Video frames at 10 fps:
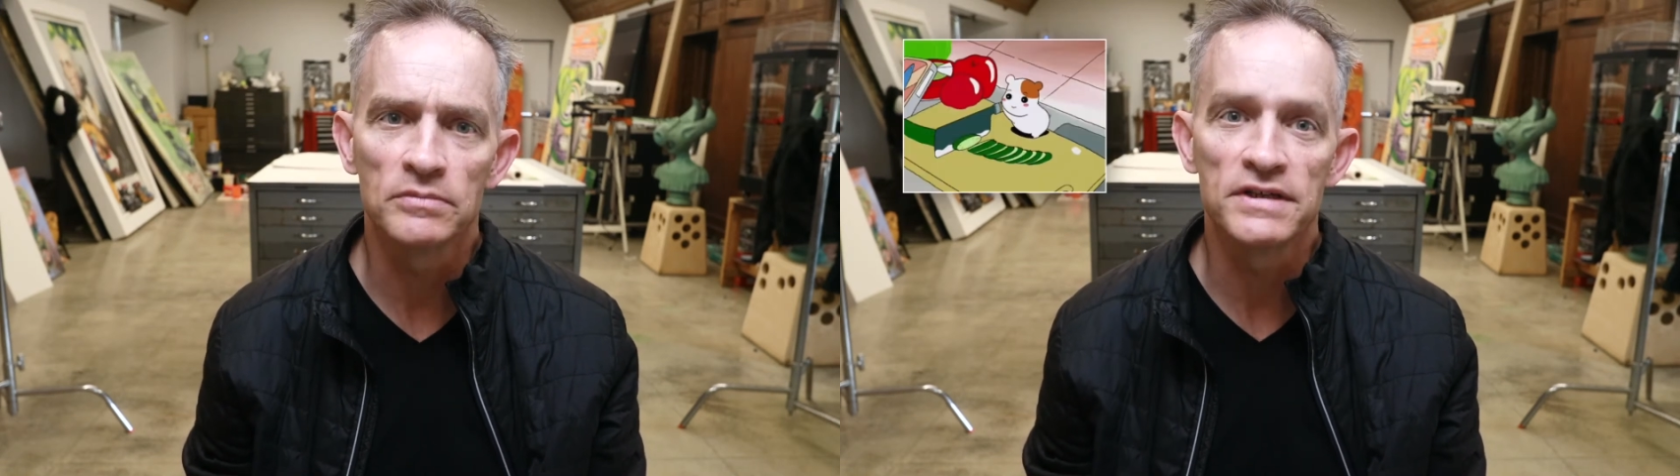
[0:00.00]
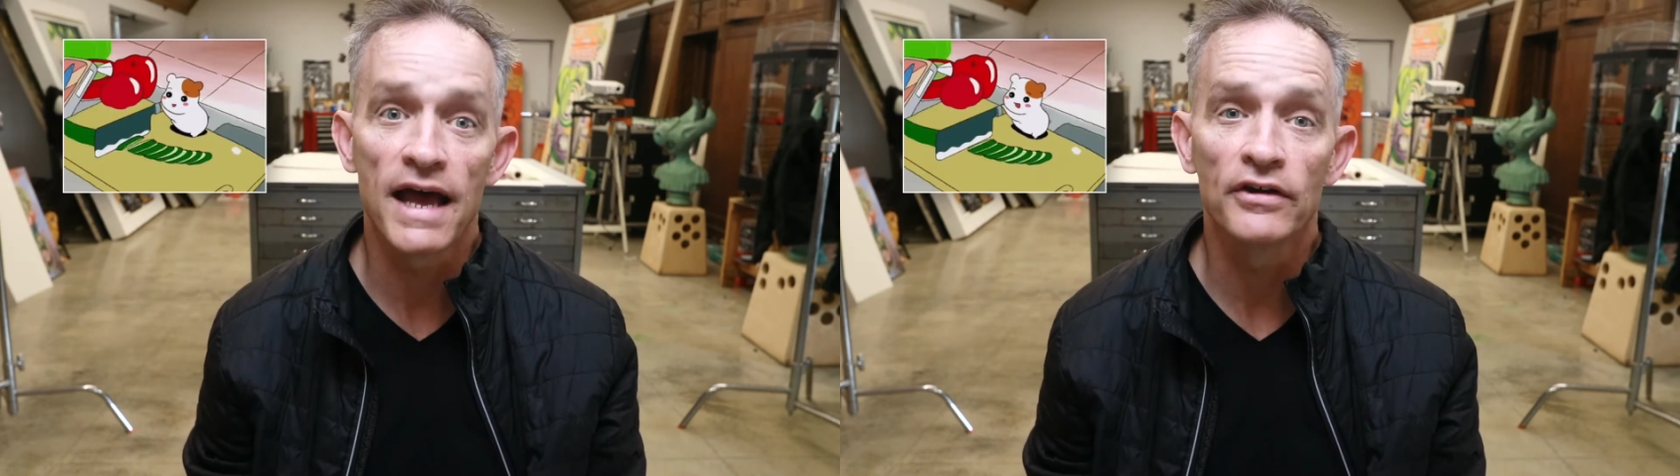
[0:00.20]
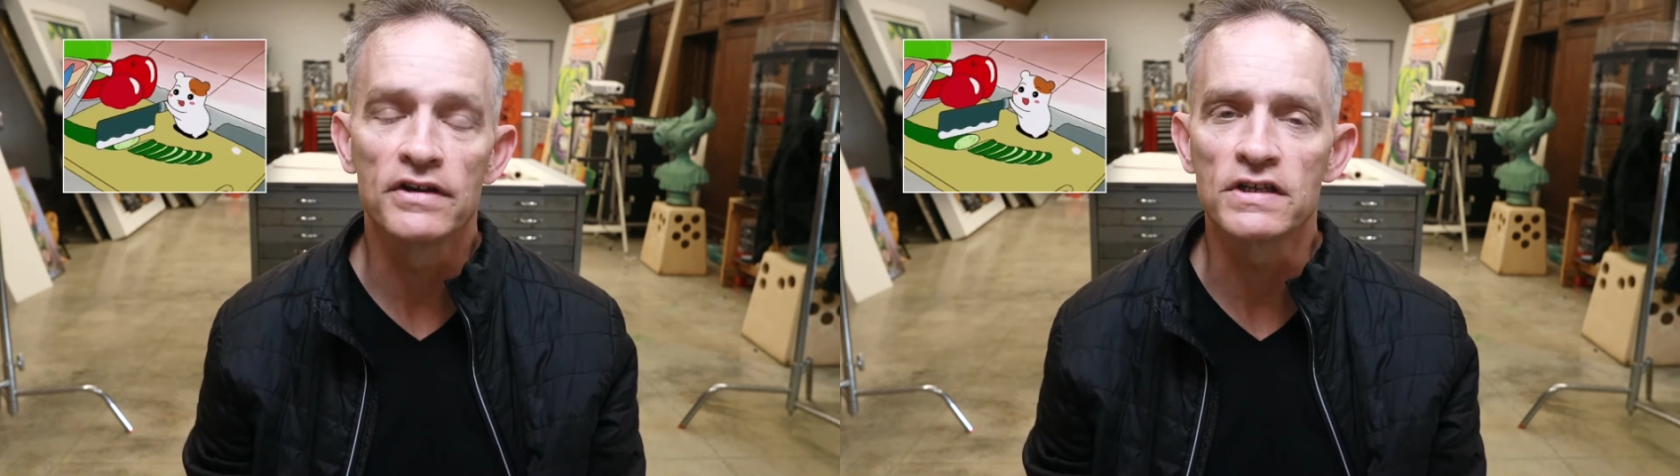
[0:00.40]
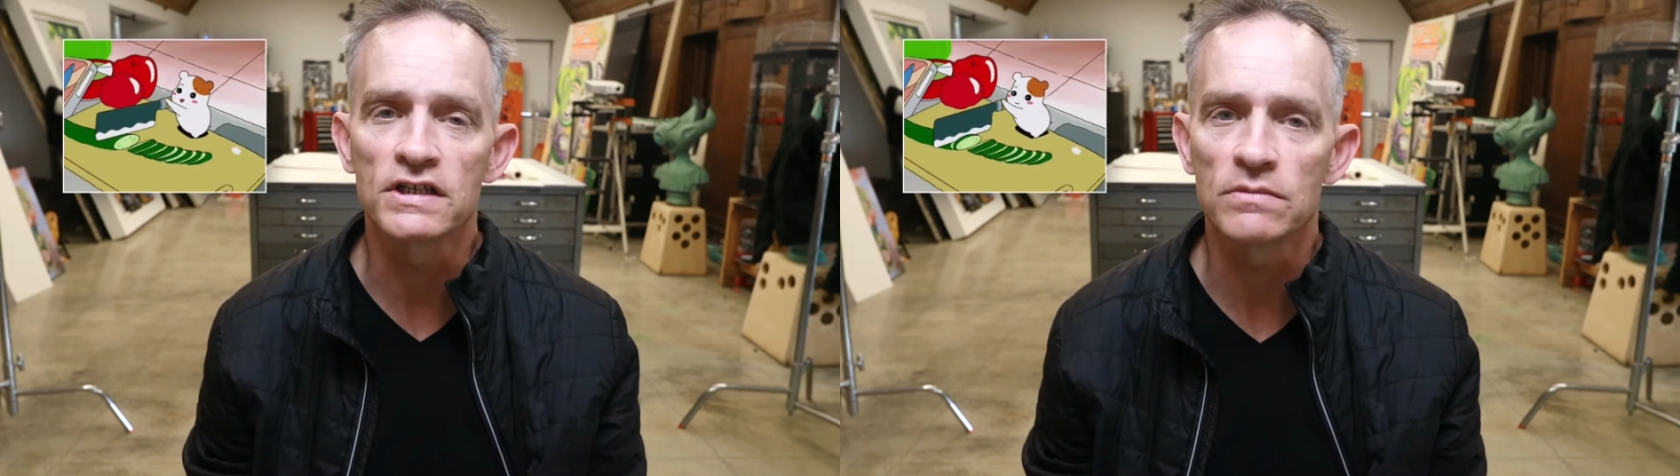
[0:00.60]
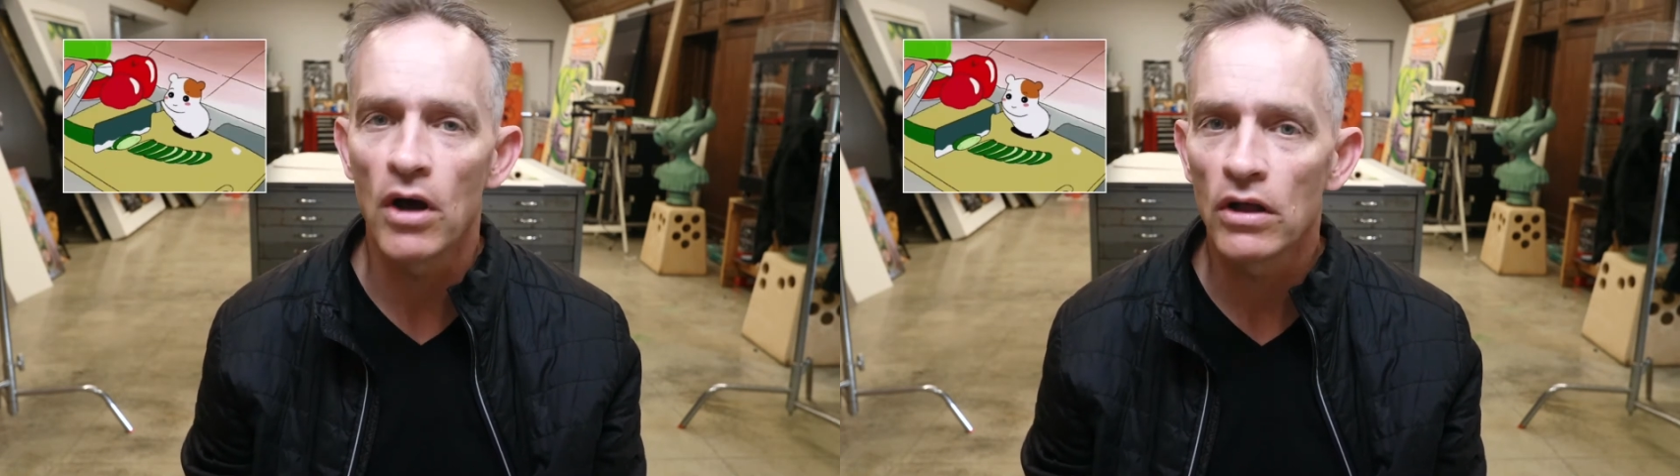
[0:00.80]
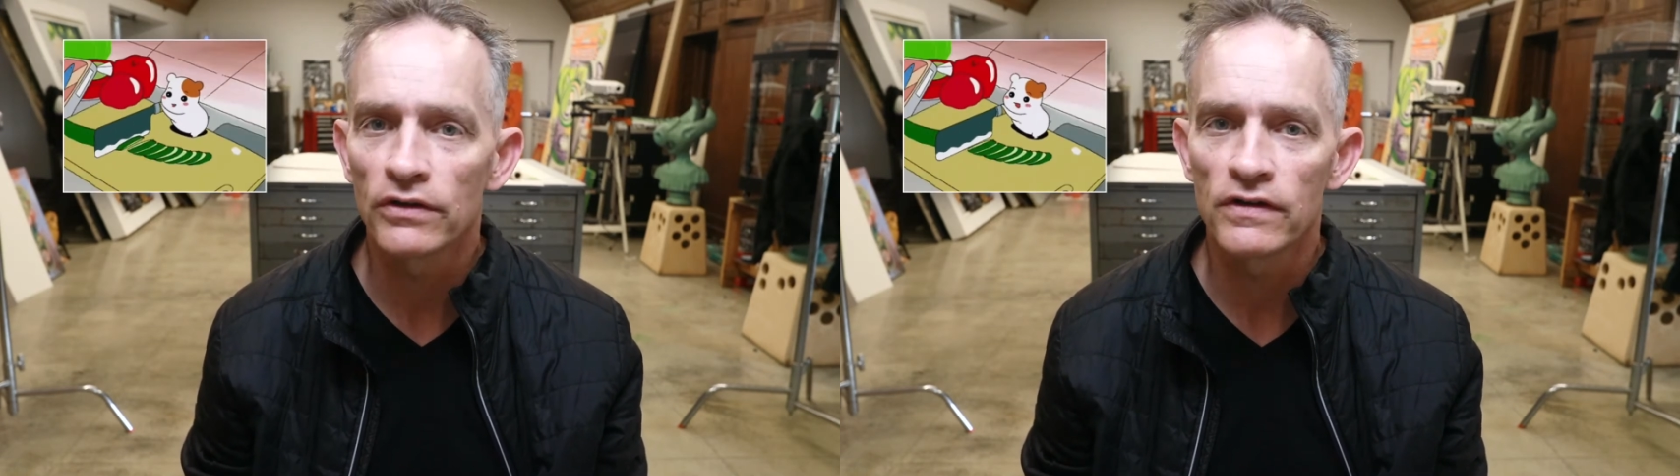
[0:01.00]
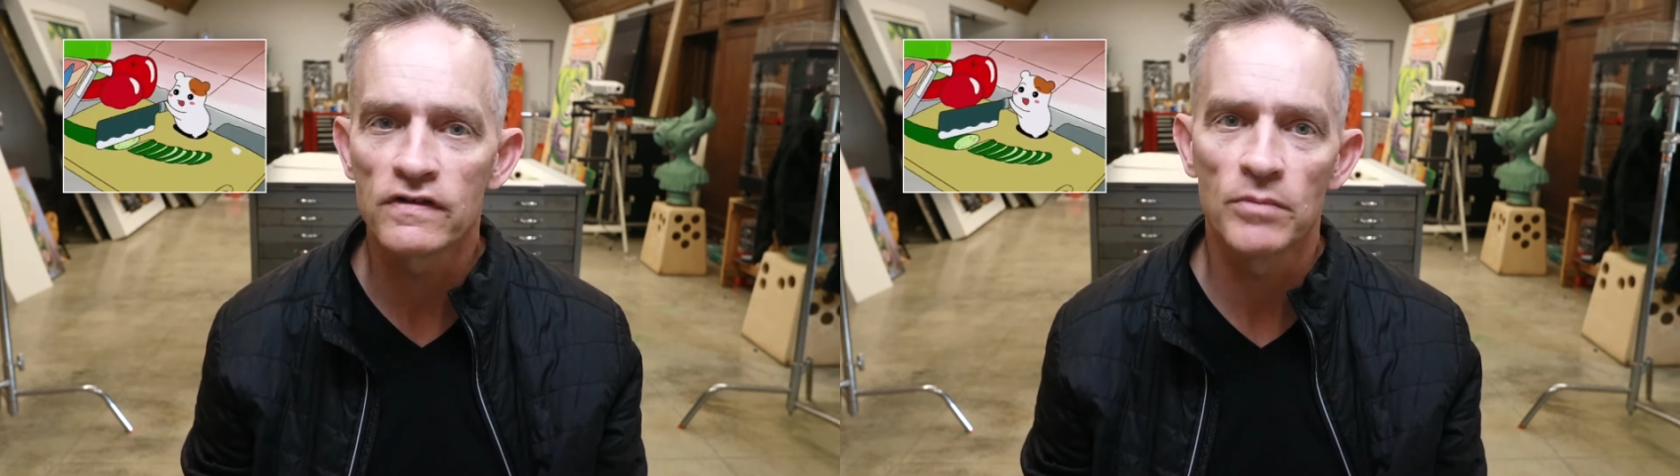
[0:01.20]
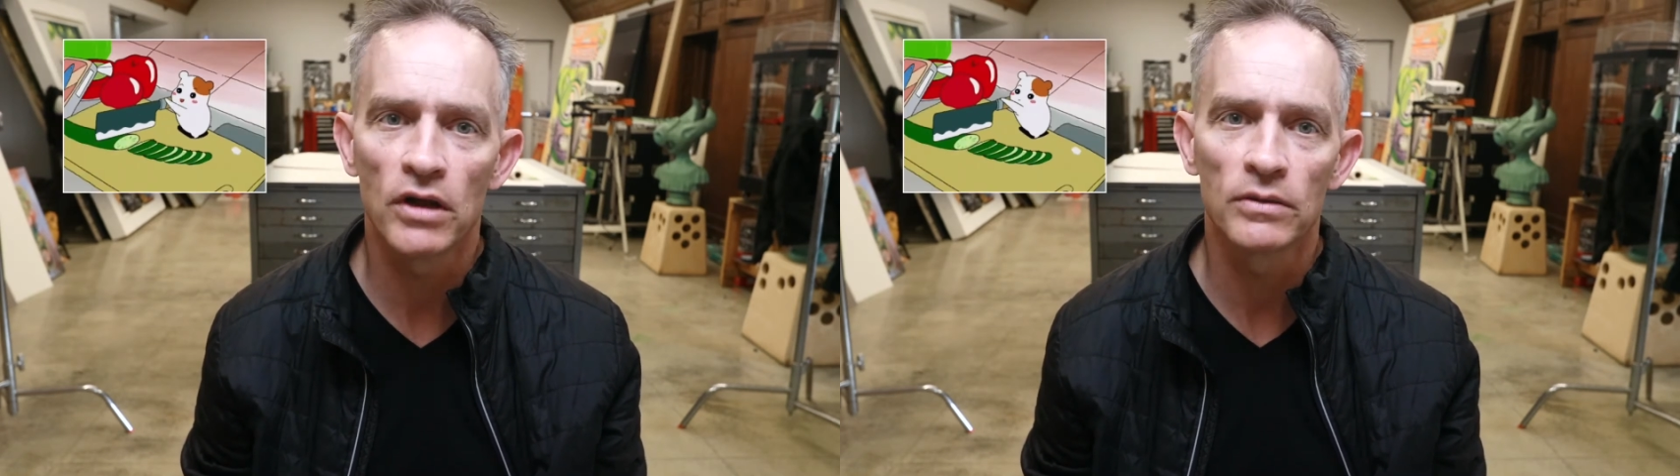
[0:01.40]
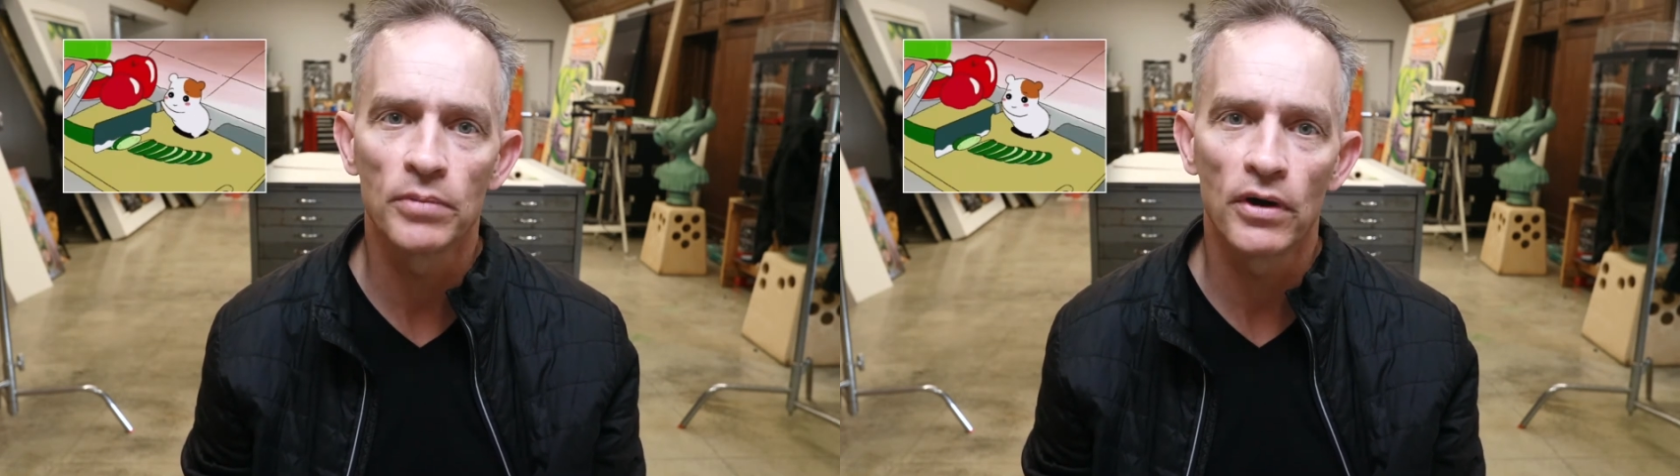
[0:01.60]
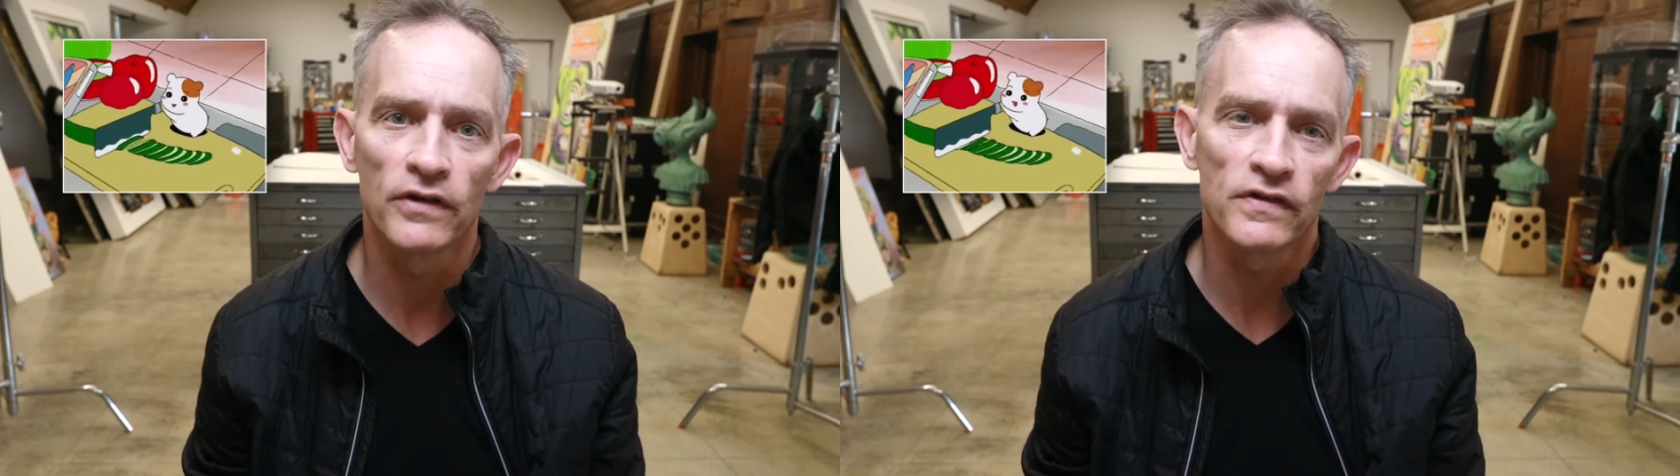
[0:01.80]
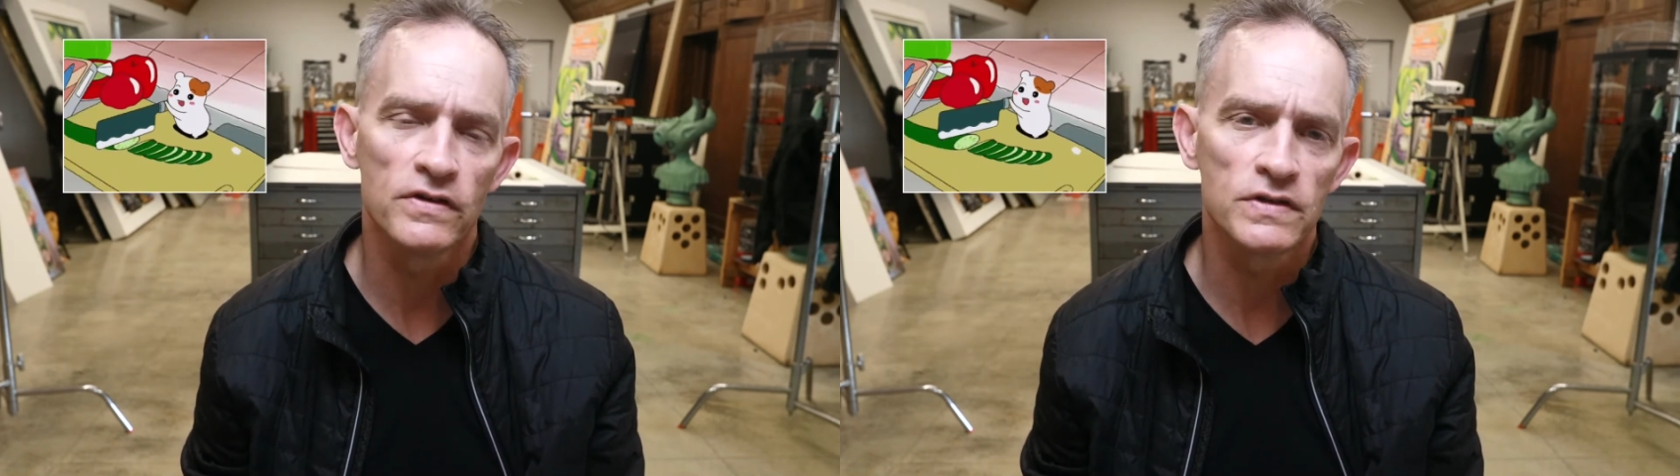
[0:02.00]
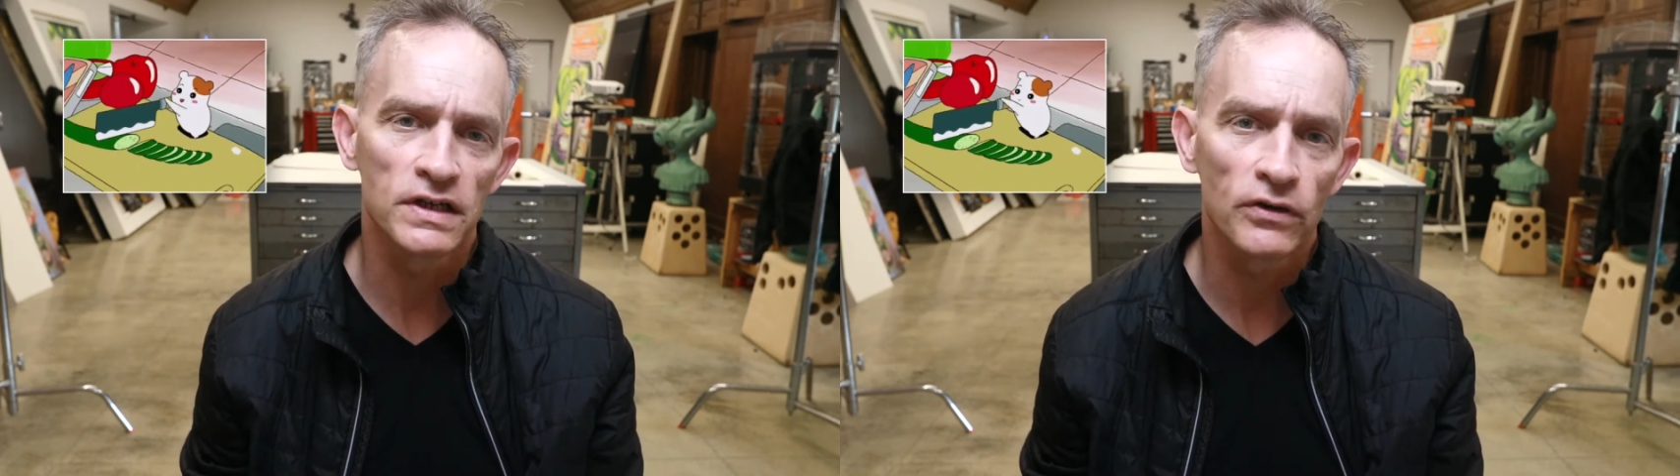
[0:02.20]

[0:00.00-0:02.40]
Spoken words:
down into smaller and smaller parts and using